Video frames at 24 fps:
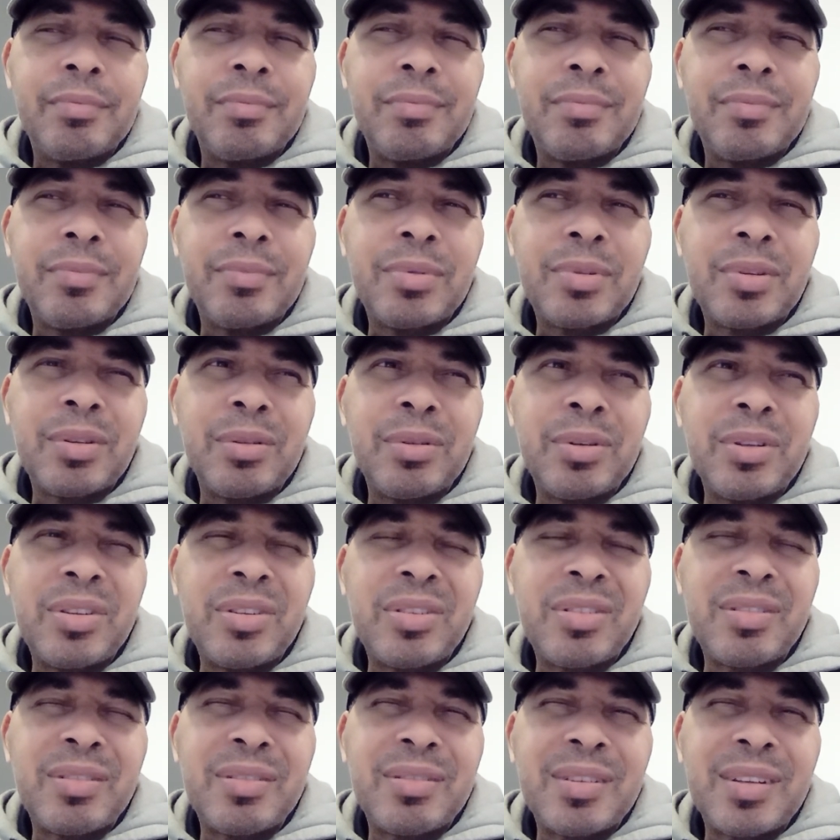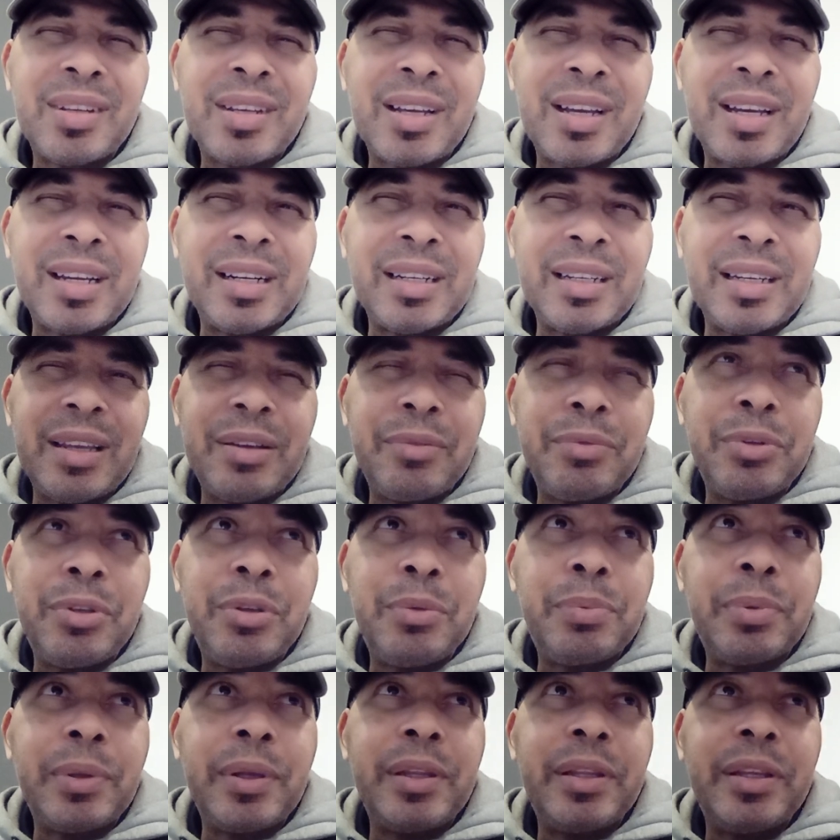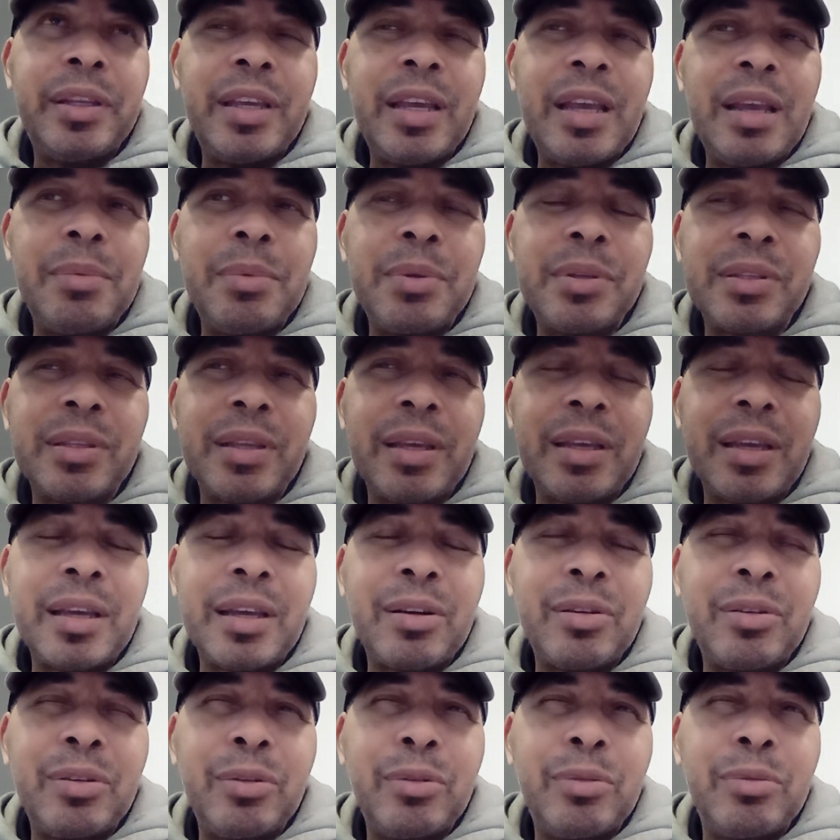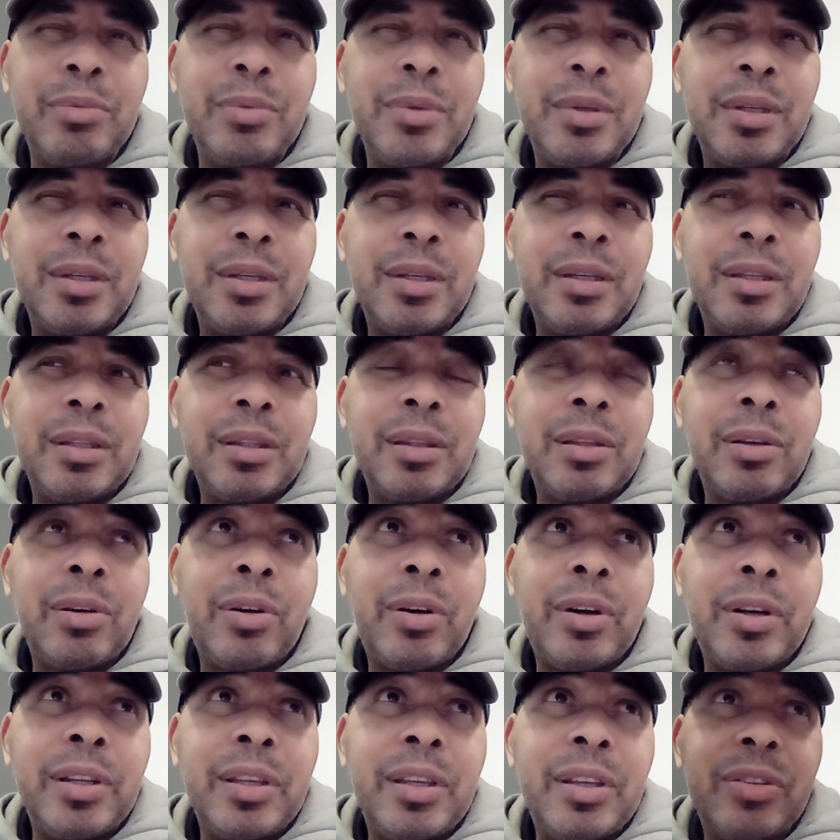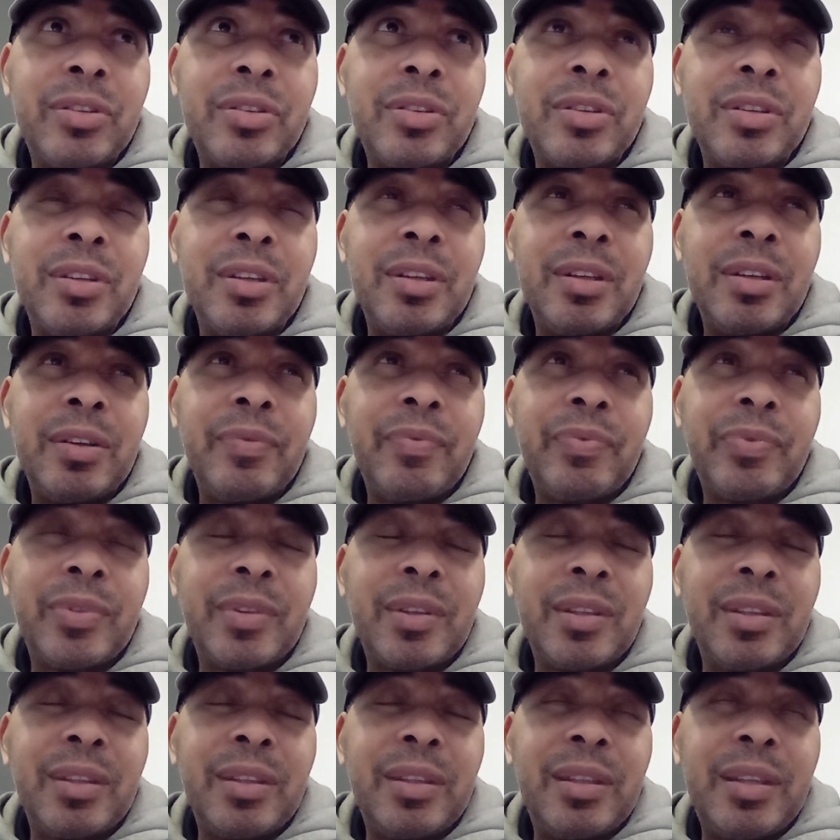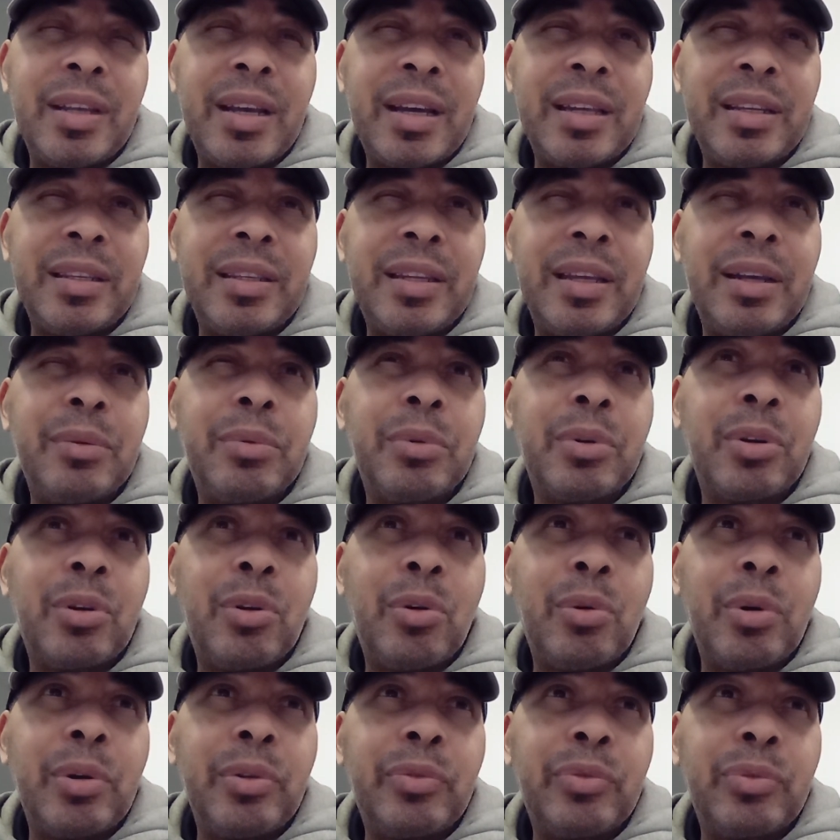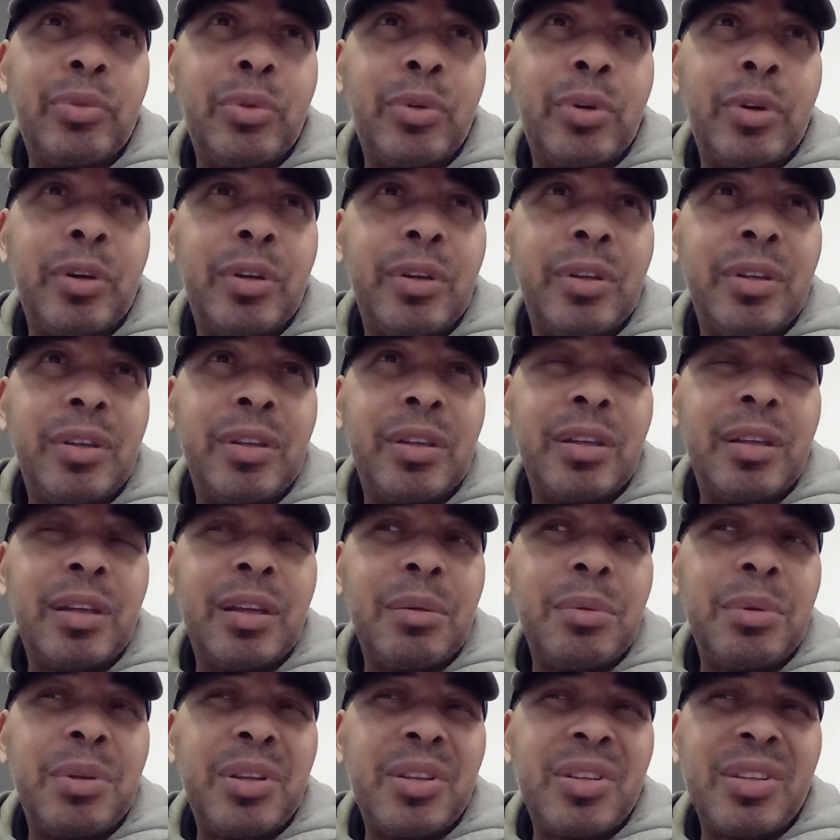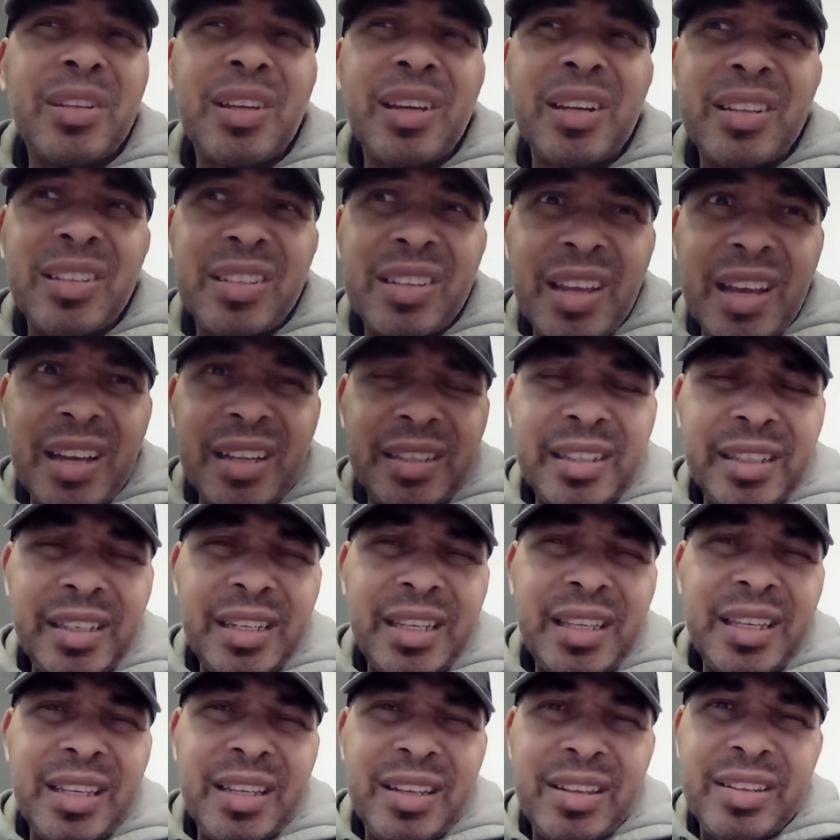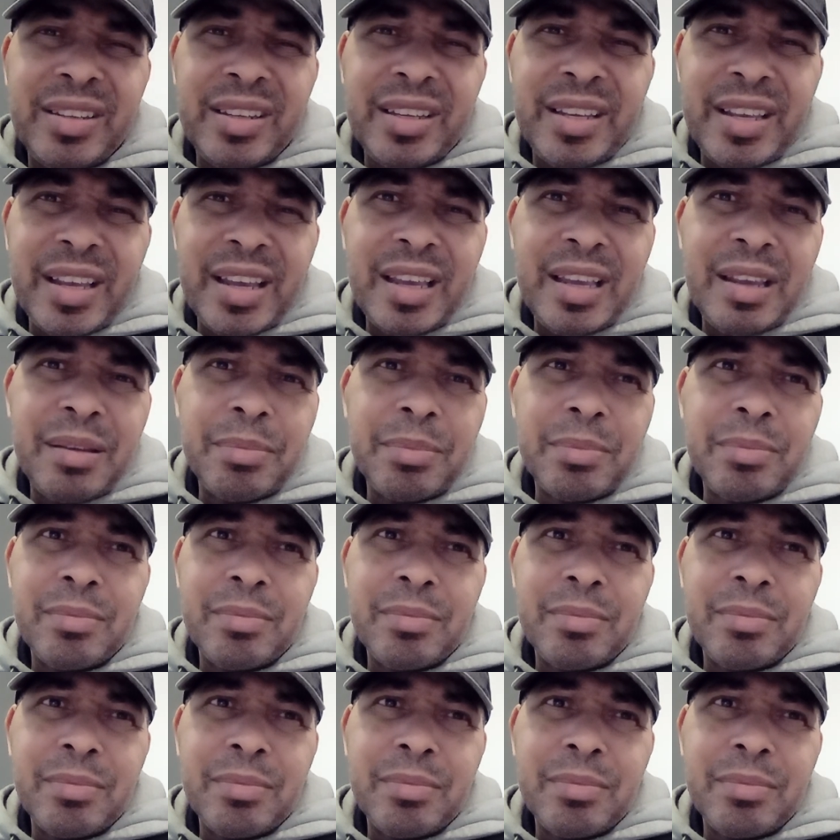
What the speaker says: So it's kind of like when you play the game, it's like, I don't know, the audience that they were going for. This is not exactly an easy game.